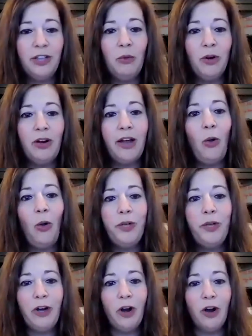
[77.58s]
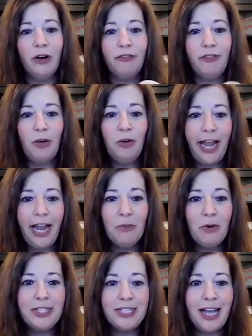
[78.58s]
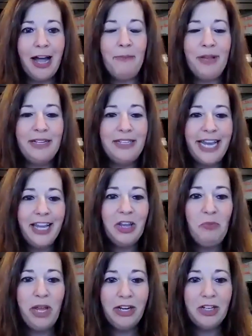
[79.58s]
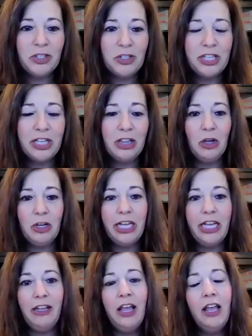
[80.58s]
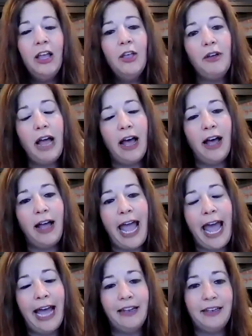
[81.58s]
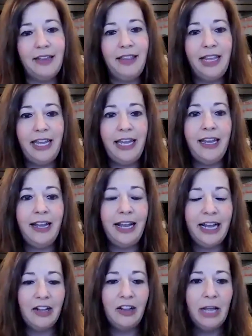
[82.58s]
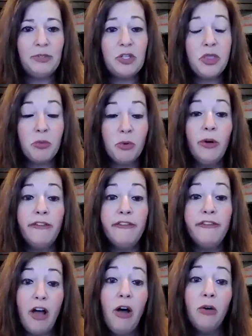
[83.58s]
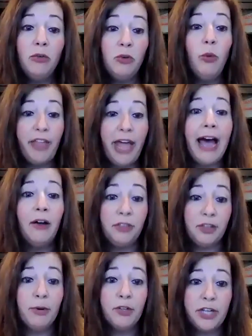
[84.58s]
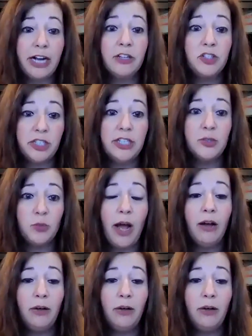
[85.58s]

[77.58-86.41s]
sure that we're not holding our phone cameras up and taking pictures and looking uh, at the eclipse through a phone without the protection as